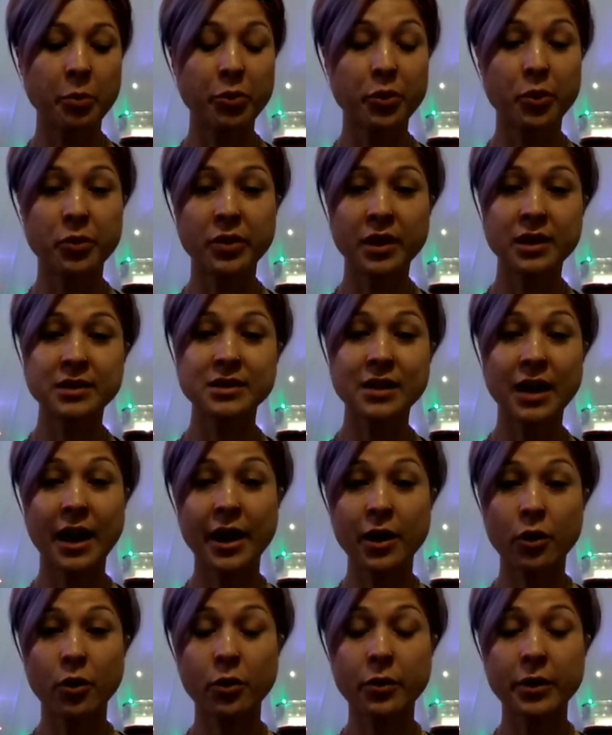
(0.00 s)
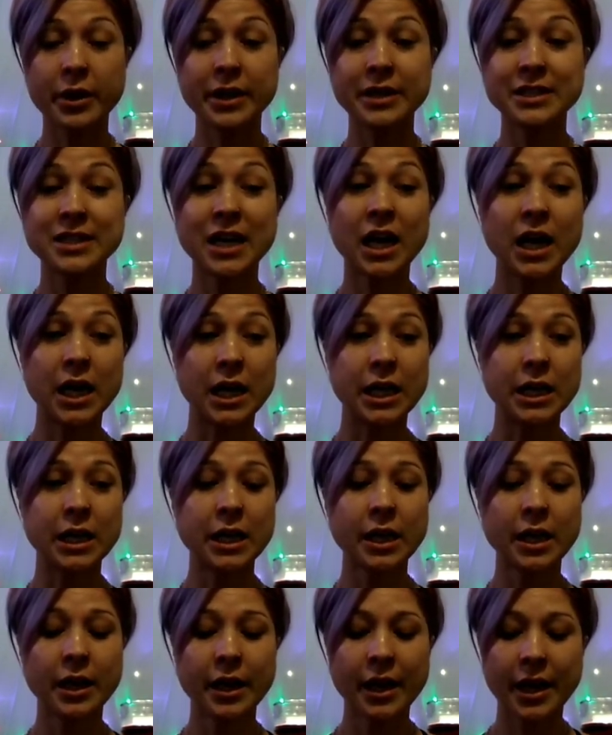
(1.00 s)
through things that I had already
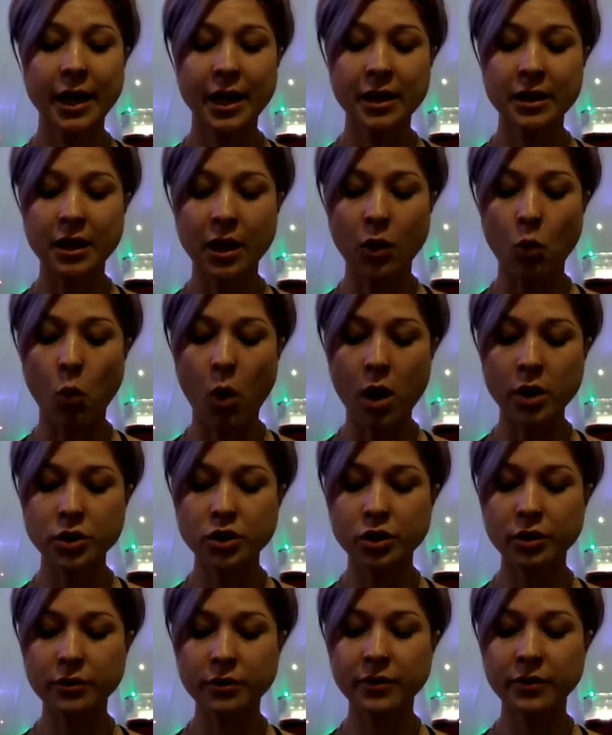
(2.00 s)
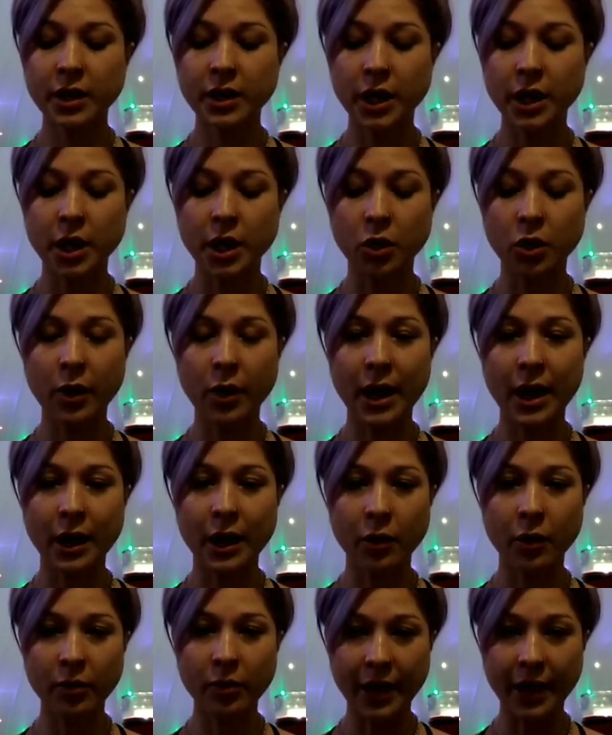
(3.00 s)
done, and then watch her video, and
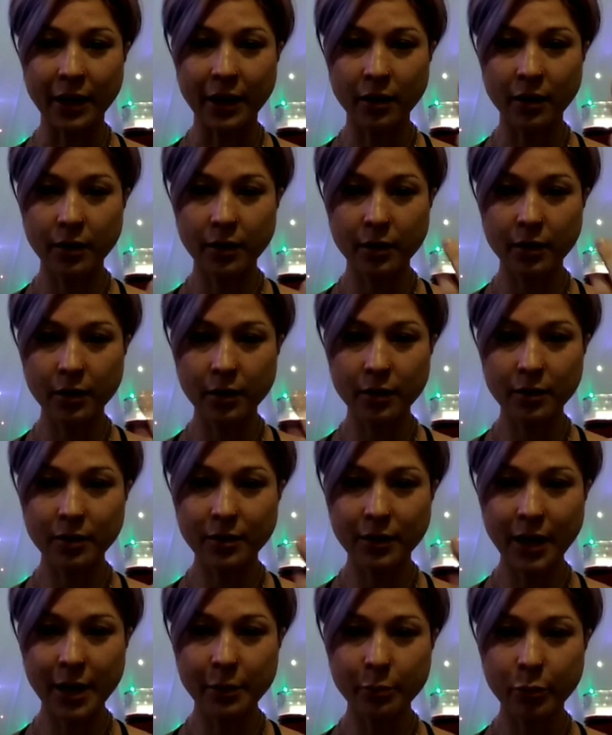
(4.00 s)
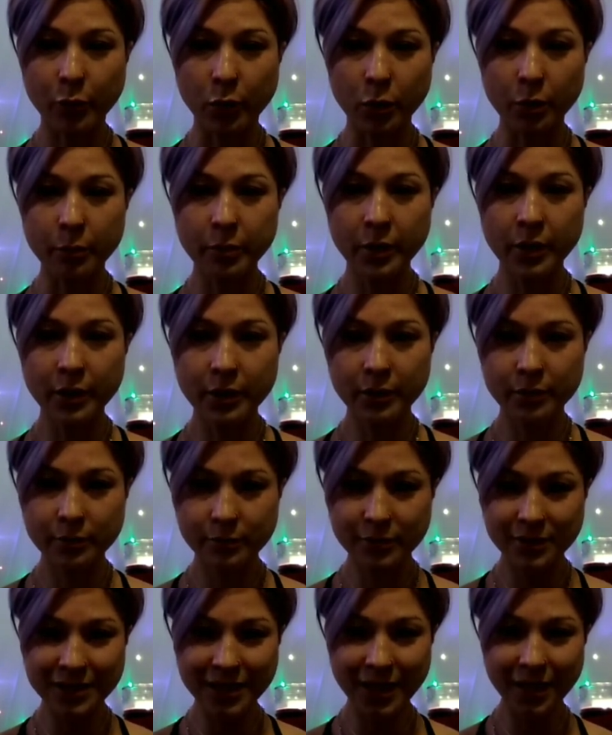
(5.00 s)
it like light bulb,
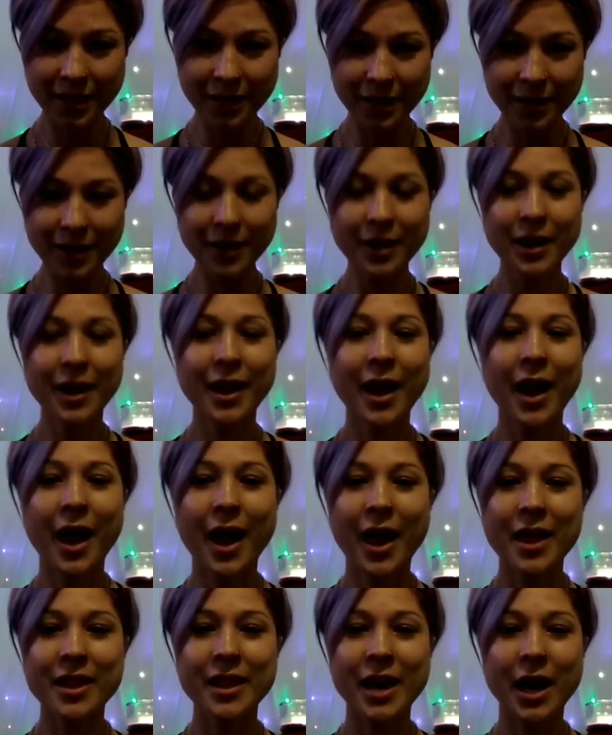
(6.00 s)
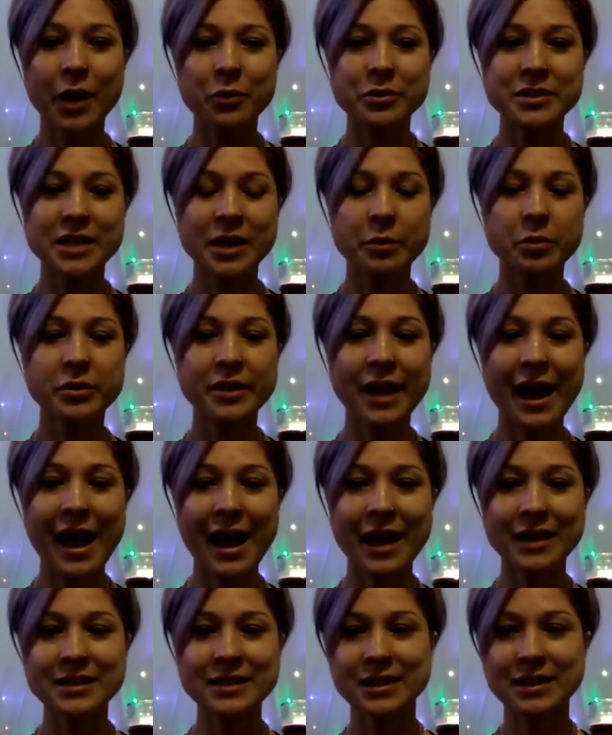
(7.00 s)
ding, and then I was able to
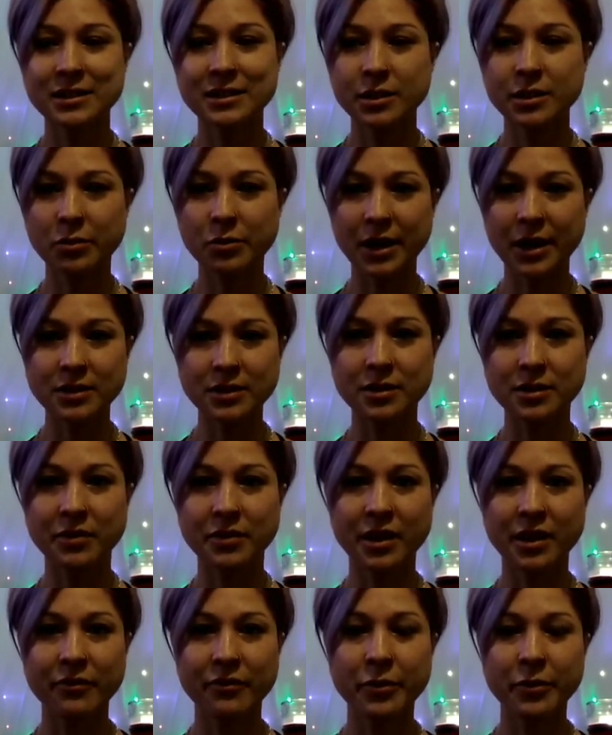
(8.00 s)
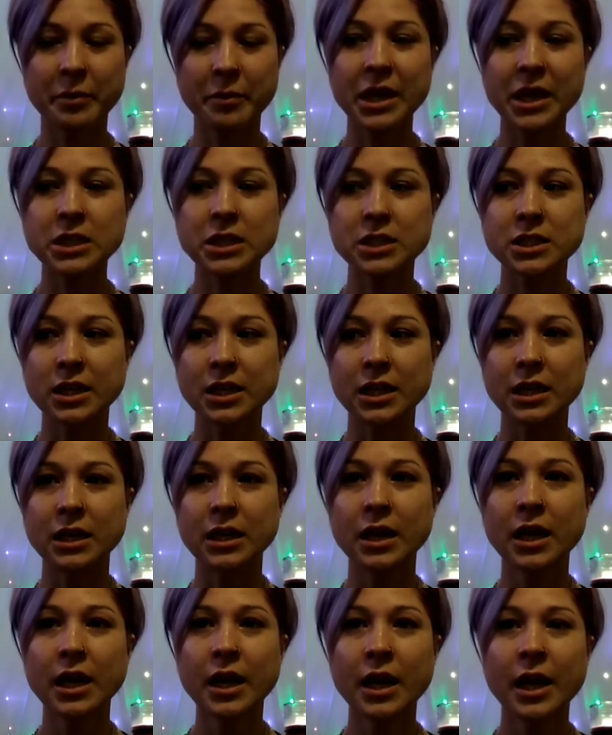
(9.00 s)
access the rest of the
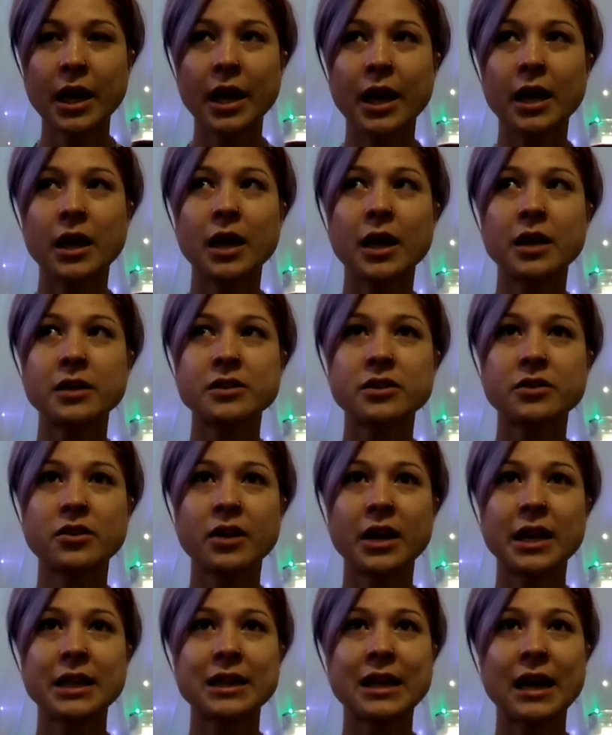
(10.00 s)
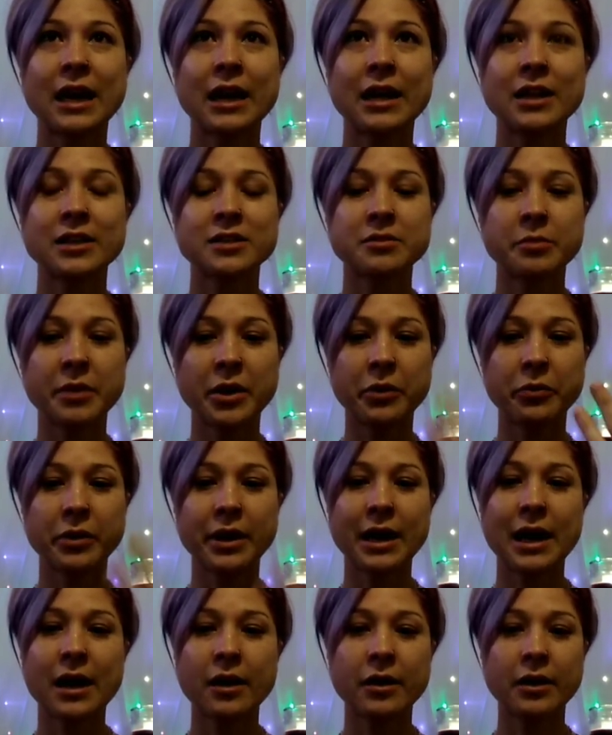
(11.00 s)
information and integrate that into my
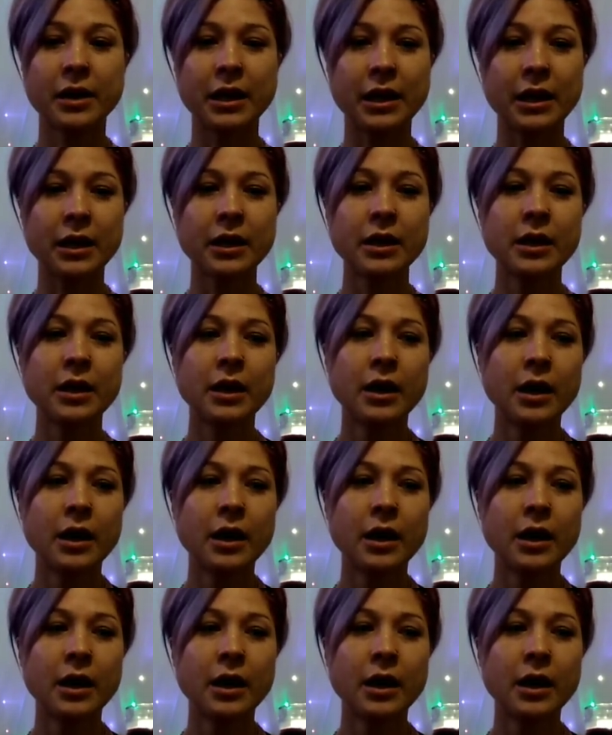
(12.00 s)
reality